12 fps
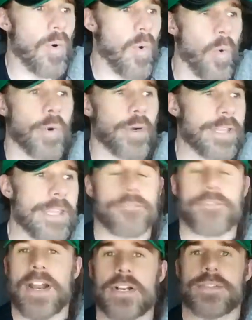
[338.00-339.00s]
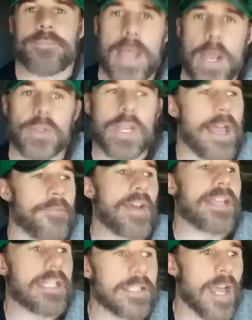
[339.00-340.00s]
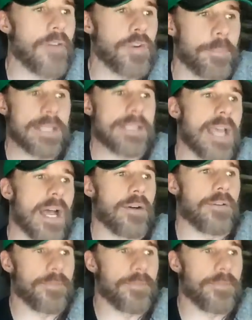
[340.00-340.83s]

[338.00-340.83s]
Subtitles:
order the affairs of my own life. I can govern myself.